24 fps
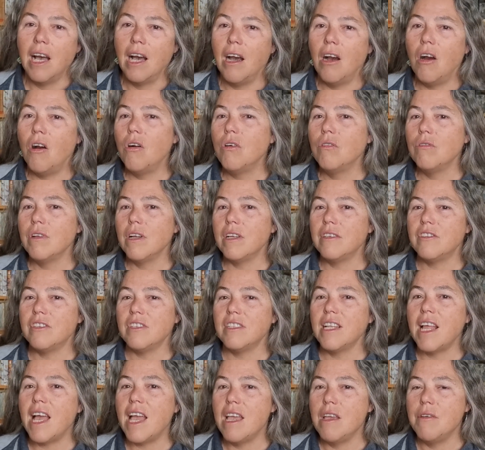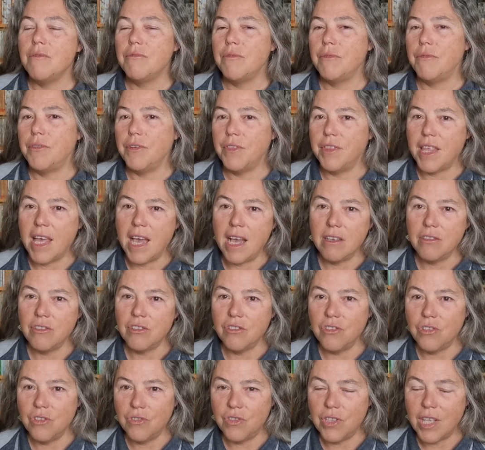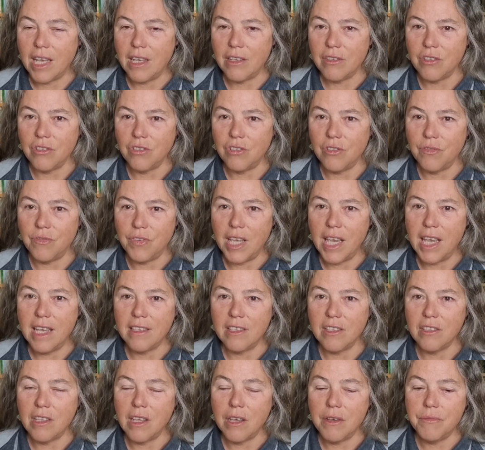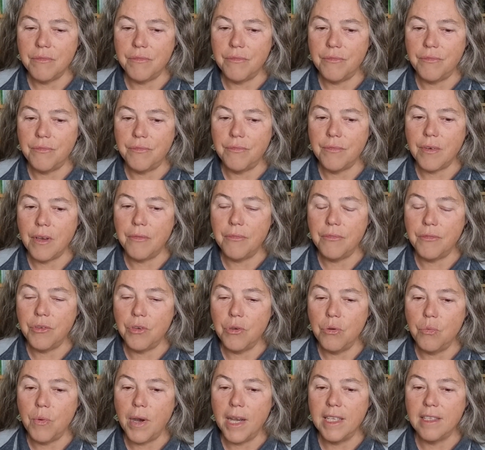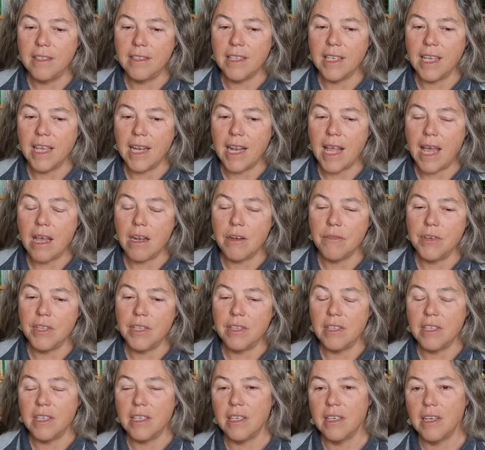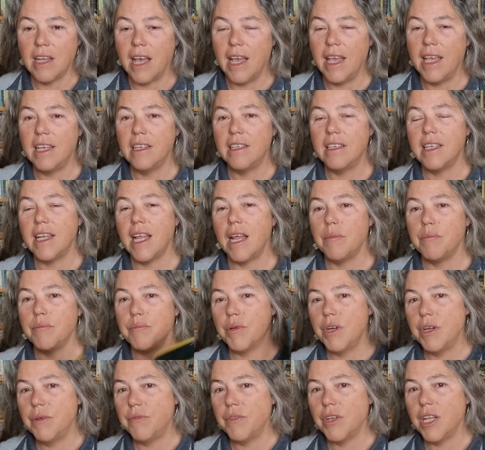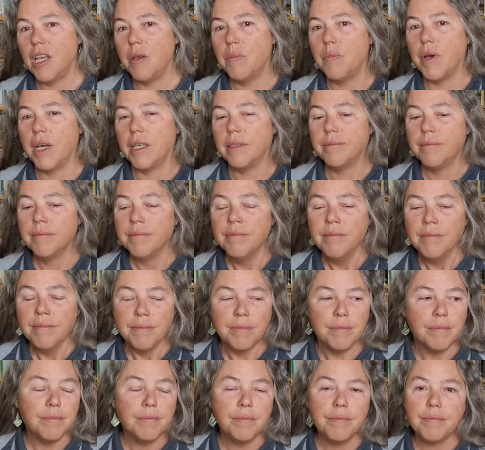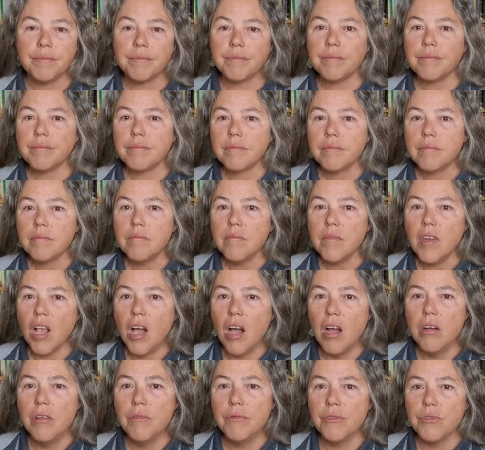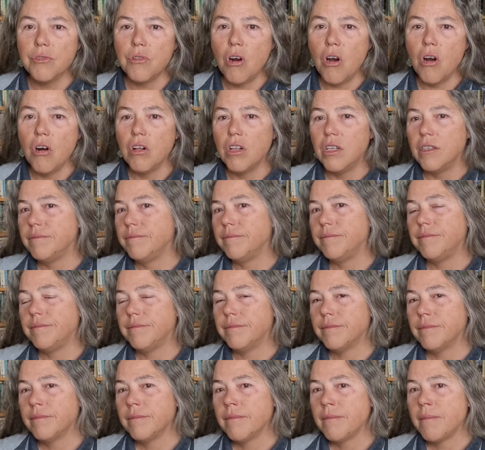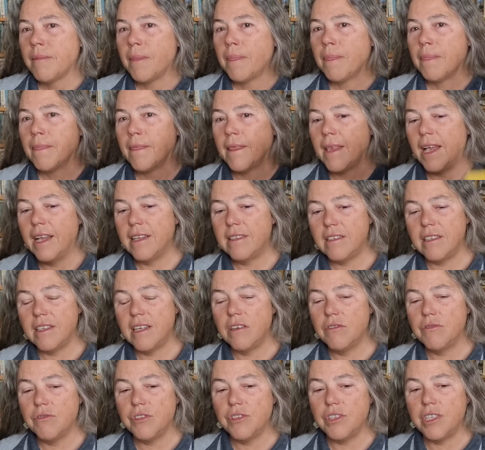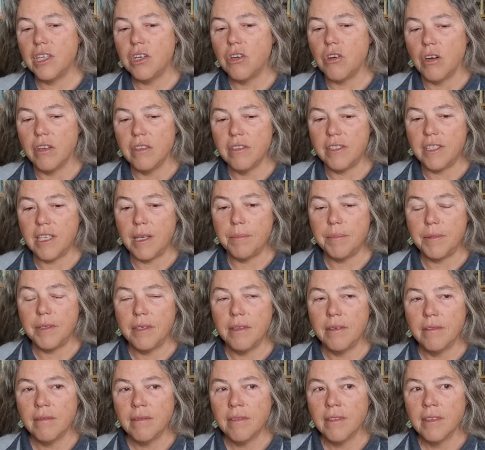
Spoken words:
are a slave for thousands and thousands of years, and there are a few ways to get out of it that I hinted at briefly, but overall, it's an interesting concept.